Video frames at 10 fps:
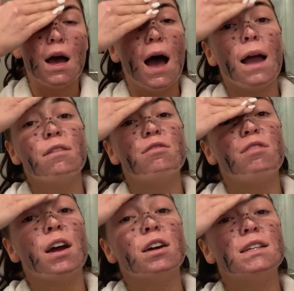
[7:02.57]
I have
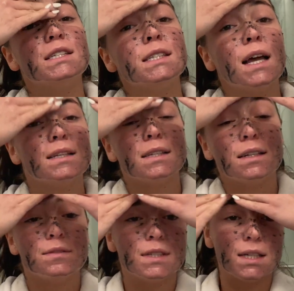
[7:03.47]
very
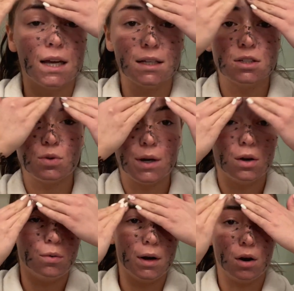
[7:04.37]
sensitive skin, so I don't
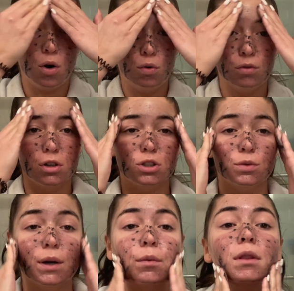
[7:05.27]
want to overdo
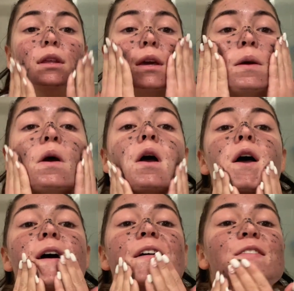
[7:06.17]
it with the
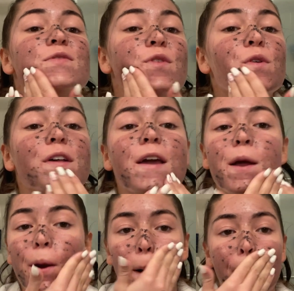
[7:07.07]

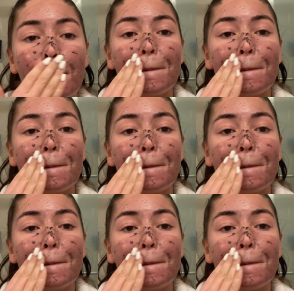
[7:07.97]
exfoliator.